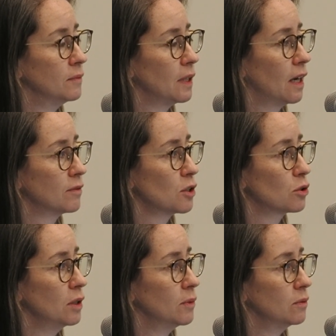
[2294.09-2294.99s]
after
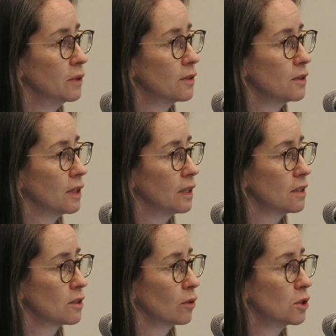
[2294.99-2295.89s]
treatment with
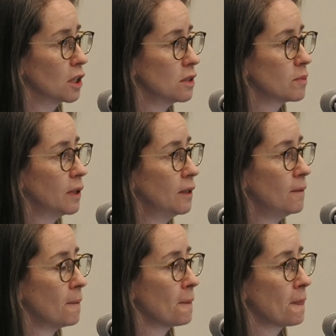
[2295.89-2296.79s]
Zolgensma.
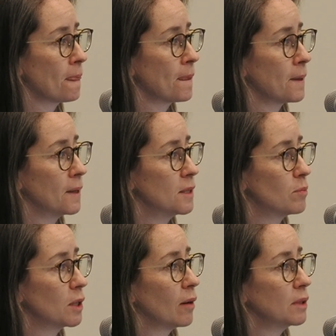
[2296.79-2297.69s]
It's
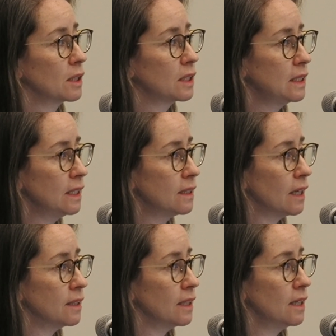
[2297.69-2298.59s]
becoming clear that
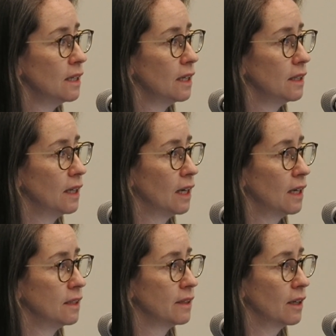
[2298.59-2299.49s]

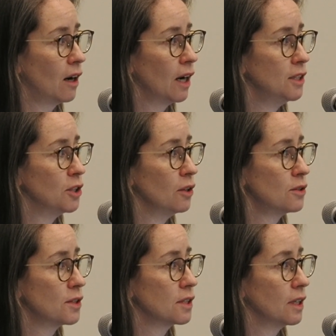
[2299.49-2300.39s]
that high
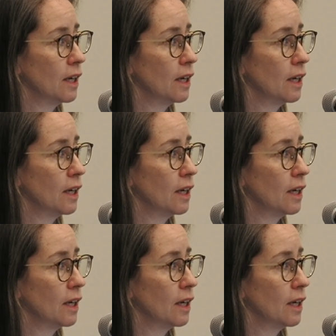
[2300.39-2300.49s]
dose